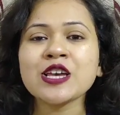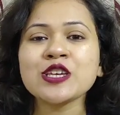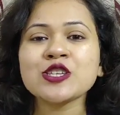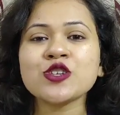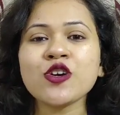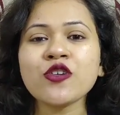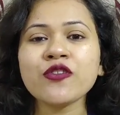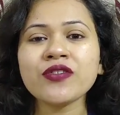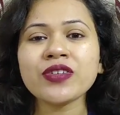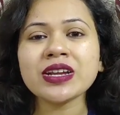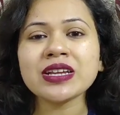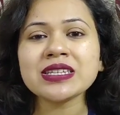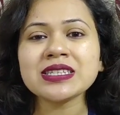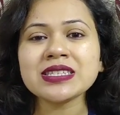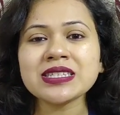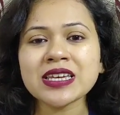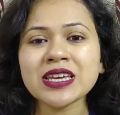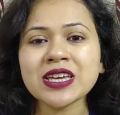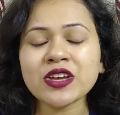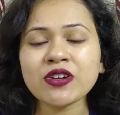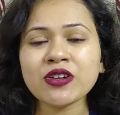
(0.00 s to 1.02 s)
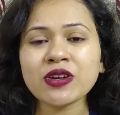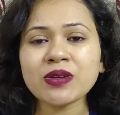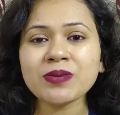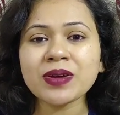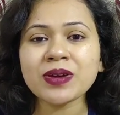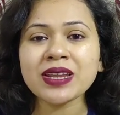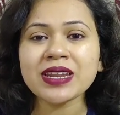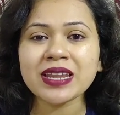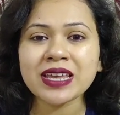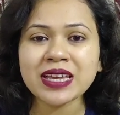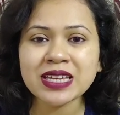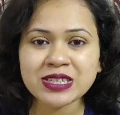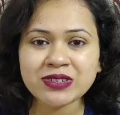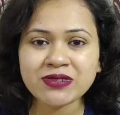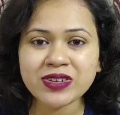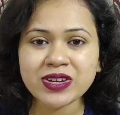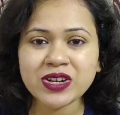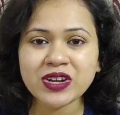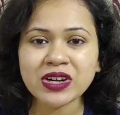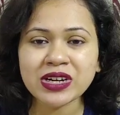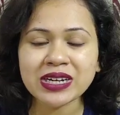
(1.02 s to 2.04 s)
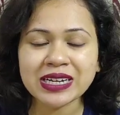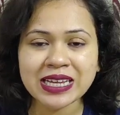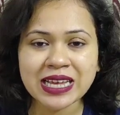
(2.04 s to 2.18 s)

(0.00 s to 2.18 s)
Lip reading: So friends, see you in my next video.